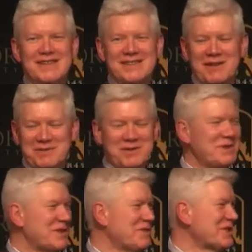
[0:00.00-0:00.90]
That was a
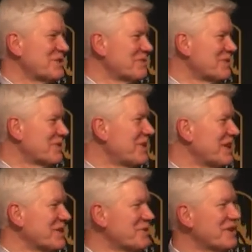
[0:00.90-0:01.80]
quick question
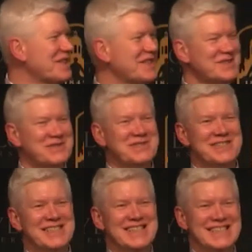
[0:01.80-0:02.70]
requiring a quick answer, was it?